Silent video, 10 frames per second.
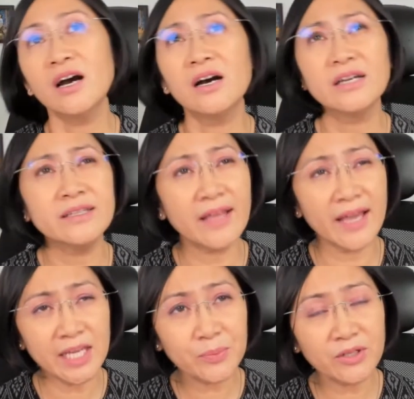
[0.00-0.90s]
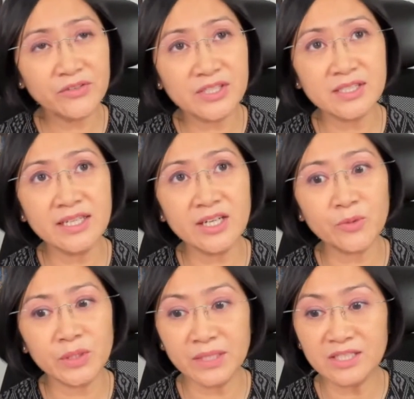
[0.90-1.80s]
Uh, in April this year,
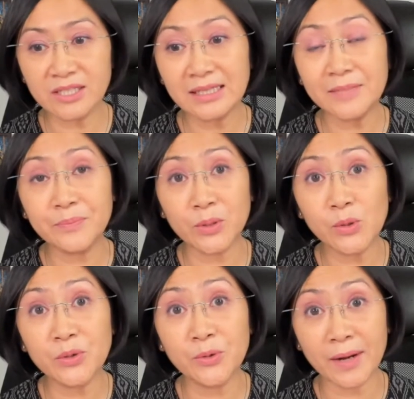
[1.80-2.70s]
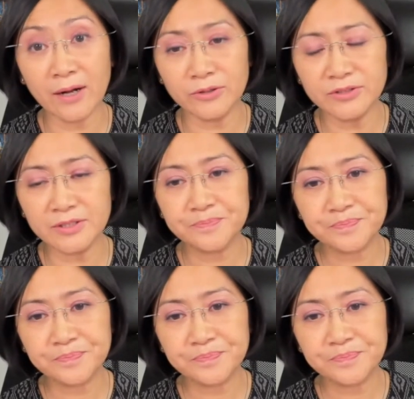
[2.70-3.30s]
we recently broke ground